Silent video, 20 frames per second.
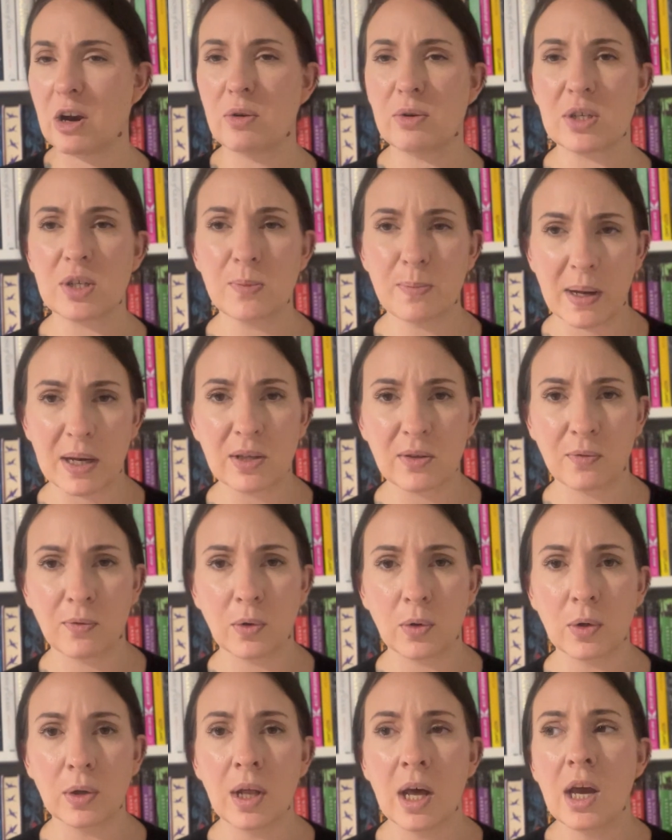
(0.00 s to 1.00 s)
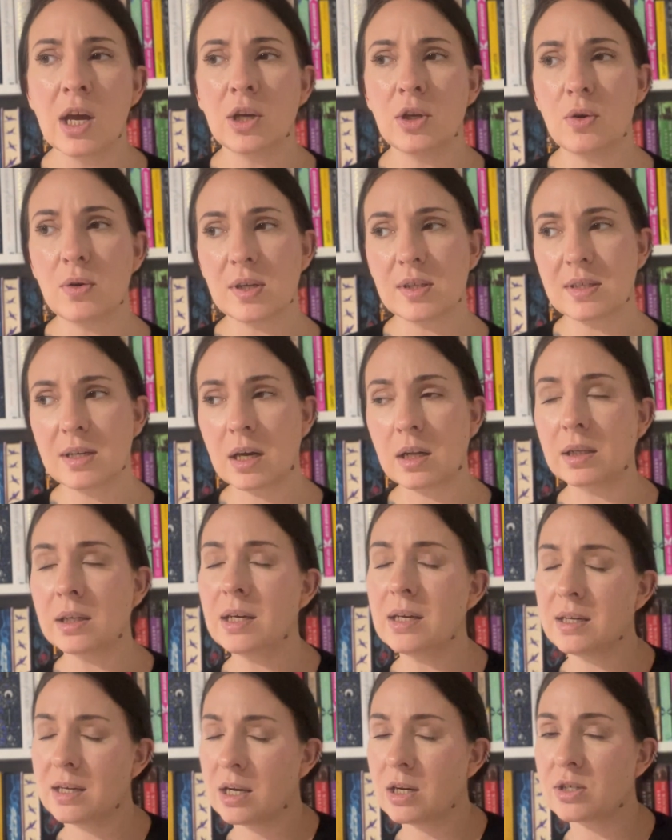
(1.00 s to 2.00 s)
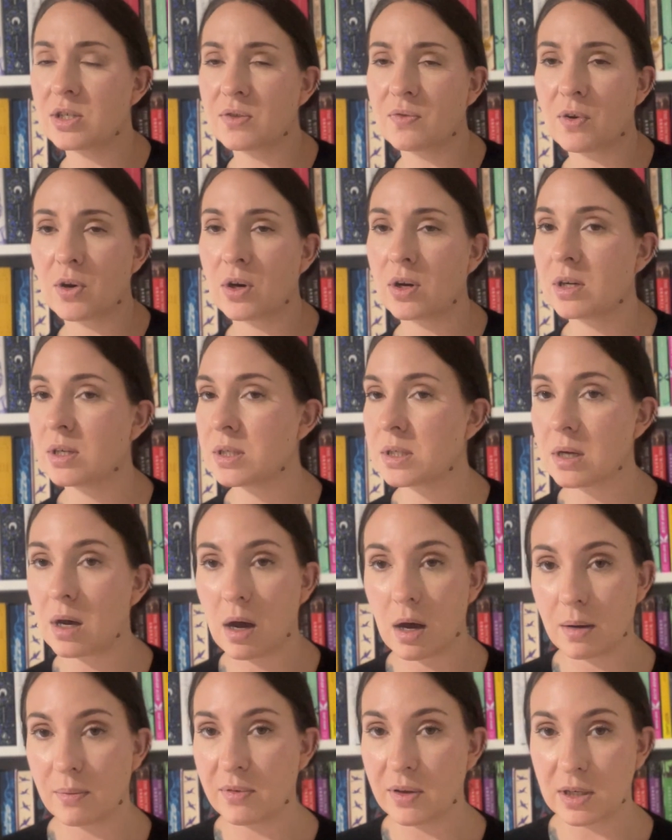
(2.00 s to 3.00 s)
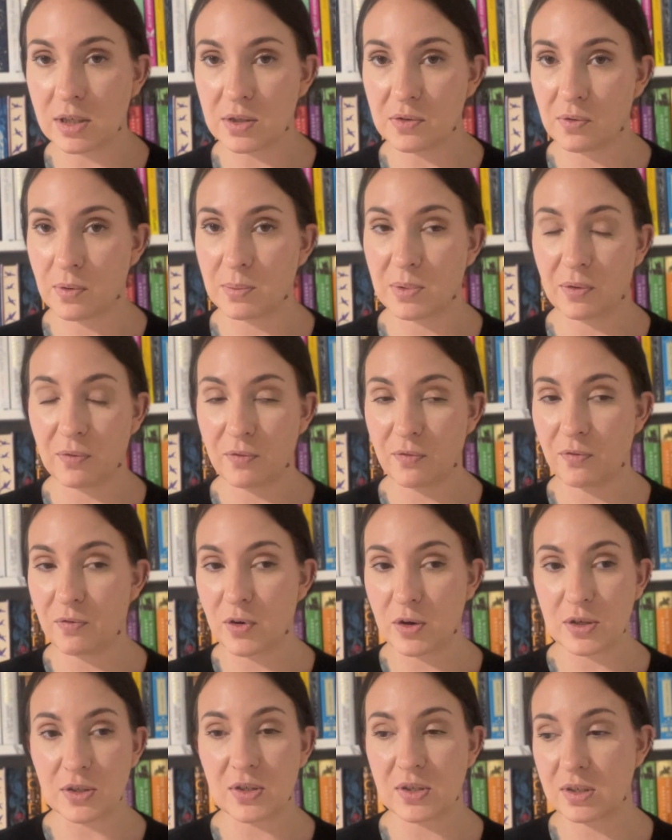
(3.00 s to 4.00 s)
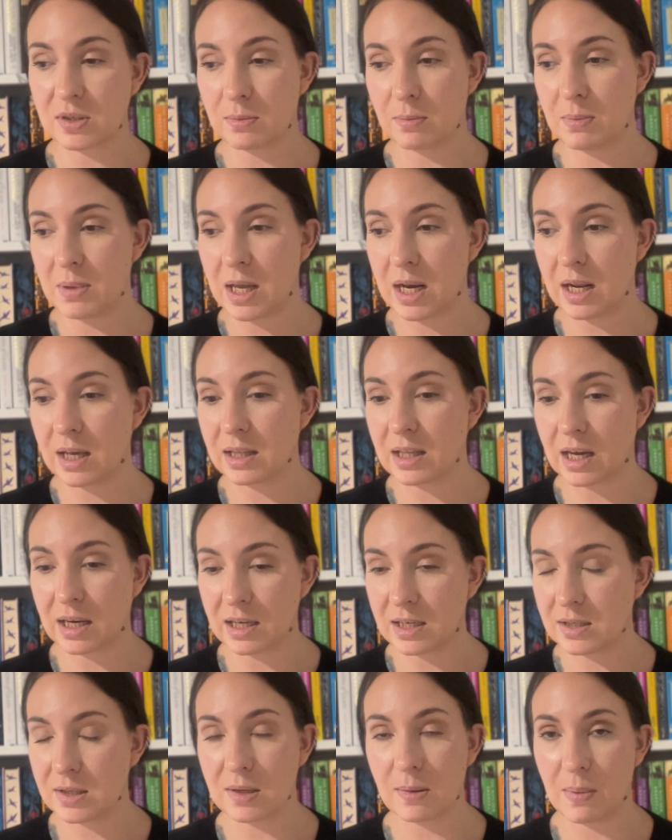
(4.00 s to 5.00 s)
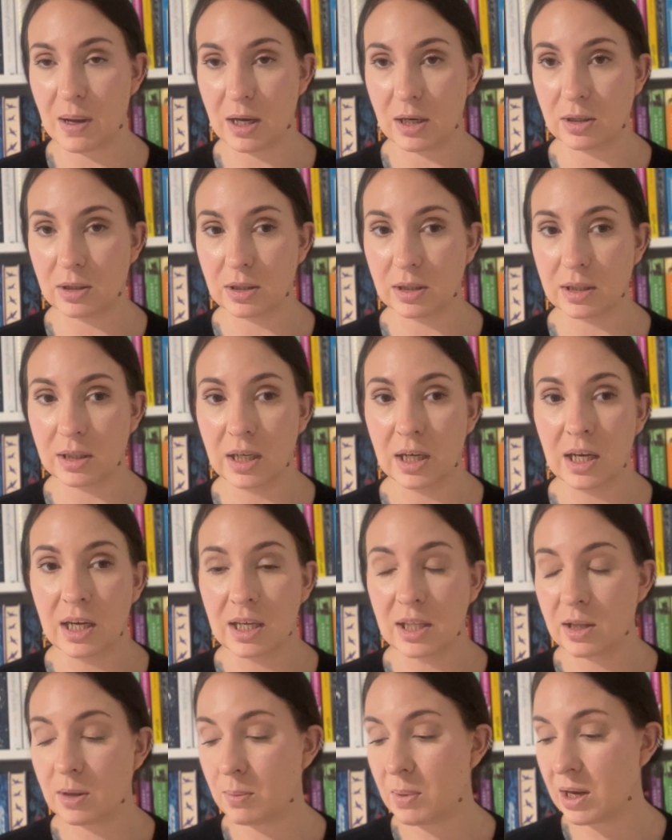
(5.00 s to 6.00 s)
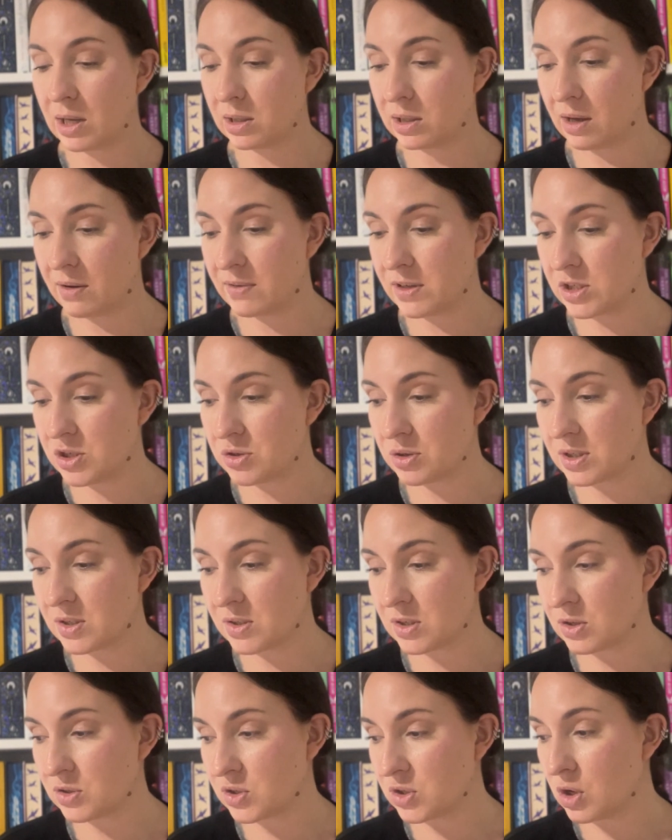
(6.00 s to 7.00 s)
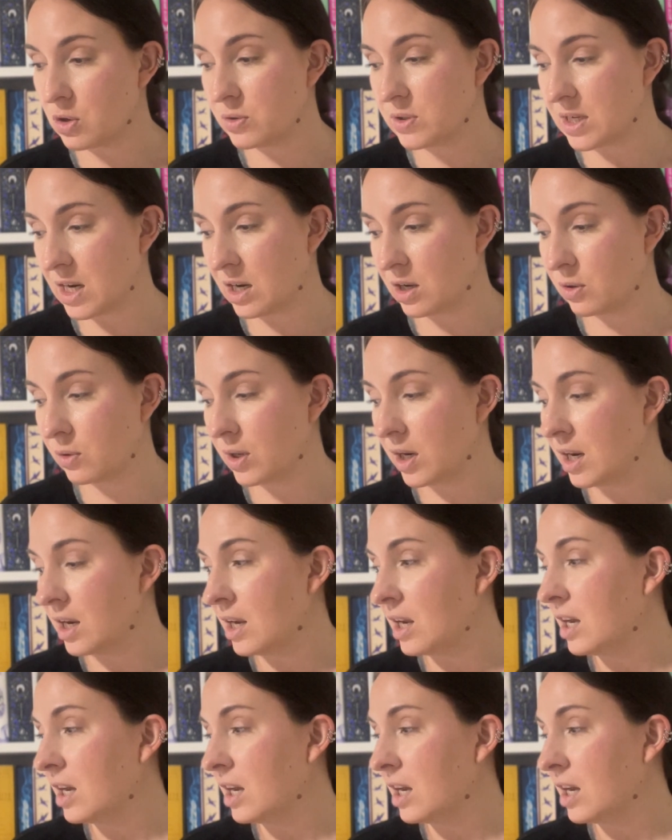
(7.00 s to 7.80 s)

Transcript: respectful. You can tell he cares for her. It's obvious from the first meeting that he's the male love interest. There's no doubt.